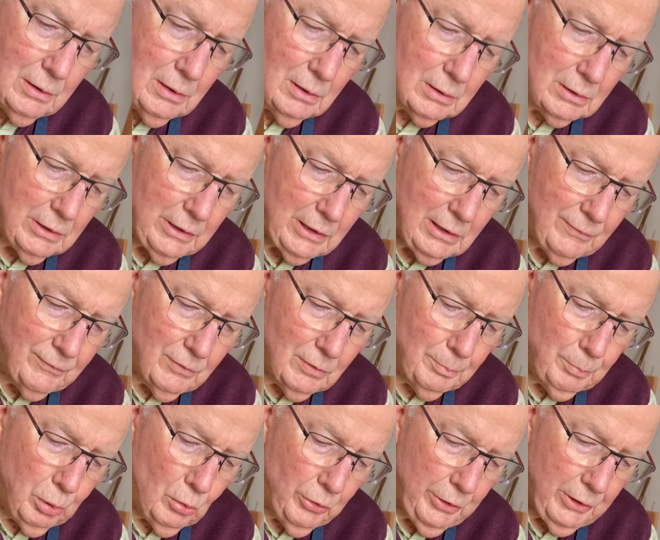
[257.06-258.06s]
kind of a
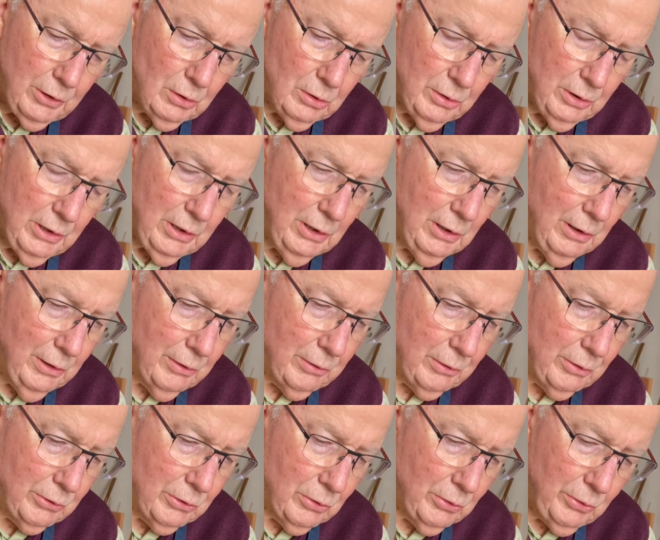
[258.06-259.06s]
point on the other,
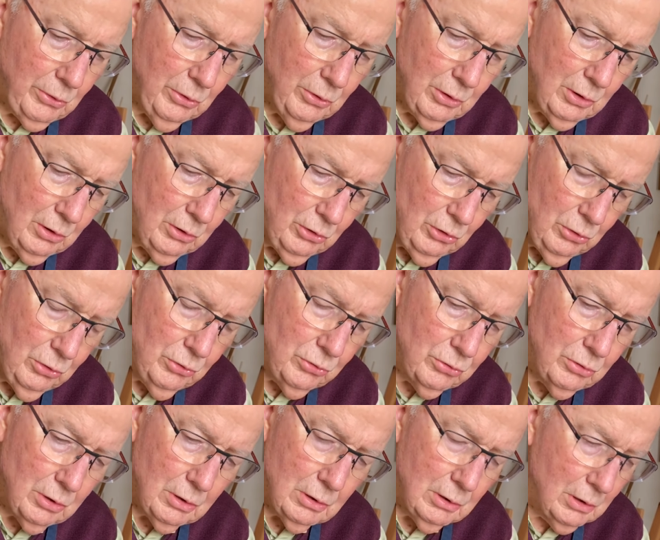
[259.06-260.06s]
so you can use
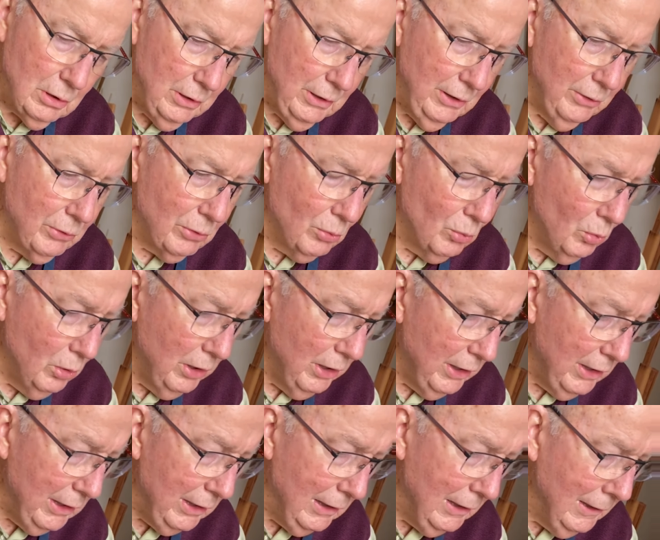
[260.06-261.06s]
it either
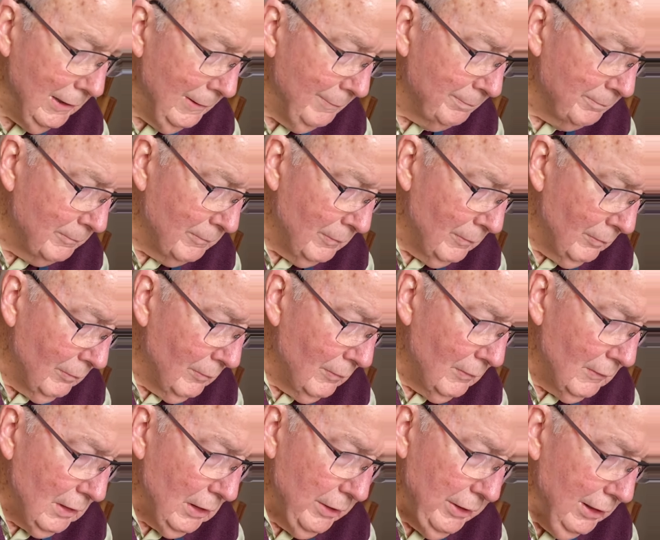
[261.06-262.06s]
way.
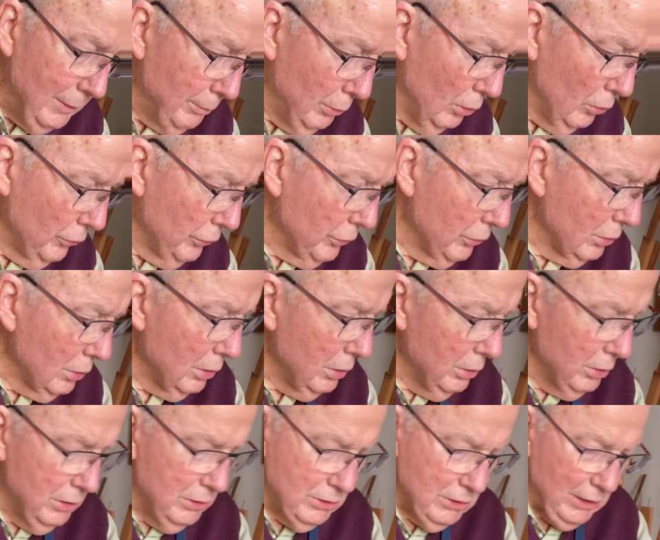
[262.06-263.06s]
They both are
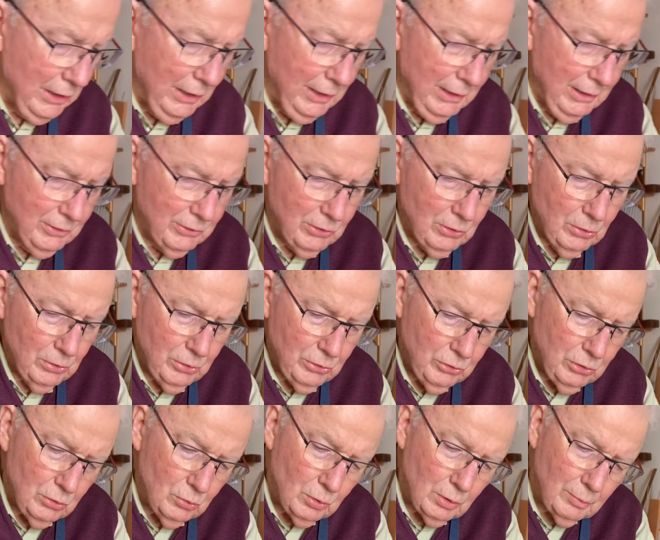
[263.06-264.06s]
designed so that
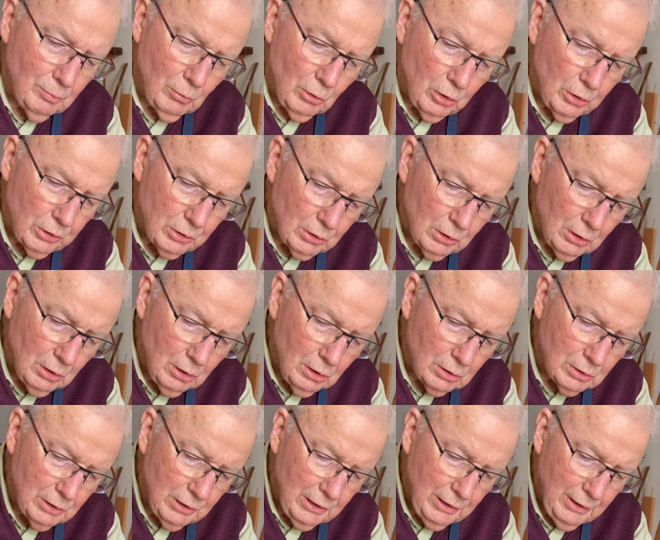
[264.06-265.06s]
you would mark along
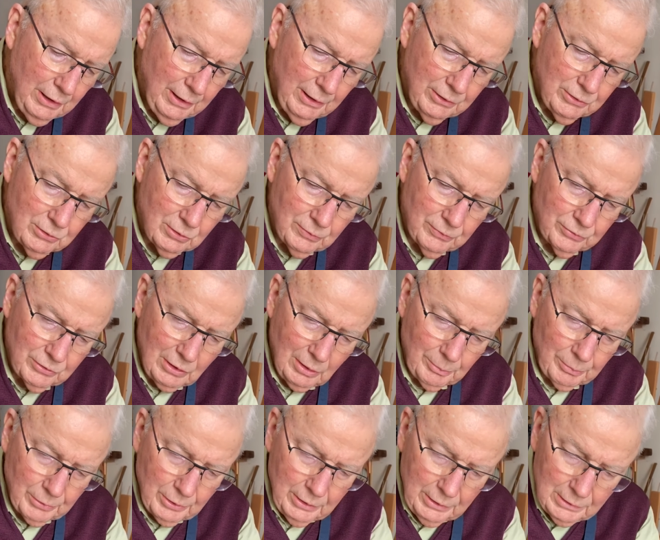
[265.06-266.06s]
the edge of
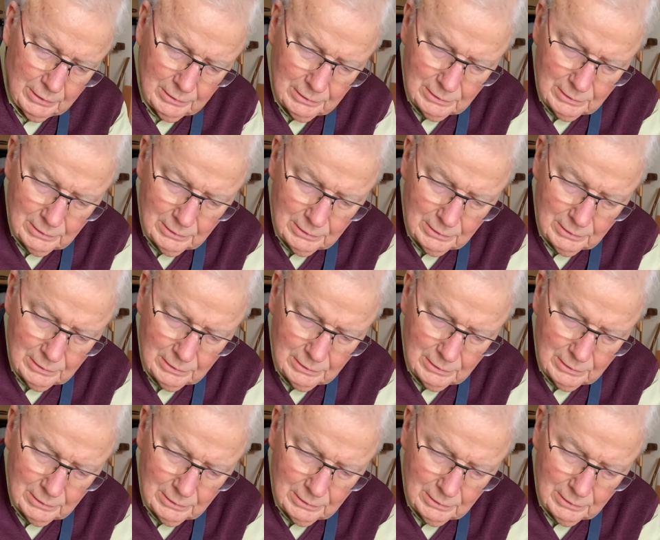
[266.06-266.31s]
something